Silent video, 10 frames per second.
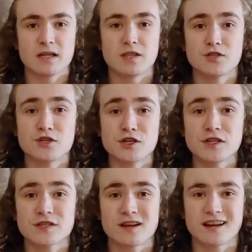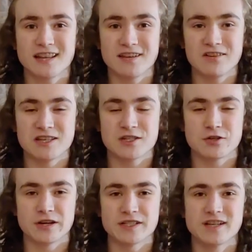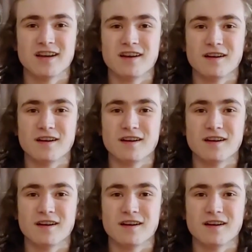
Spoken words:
The Genius on Cleveland Street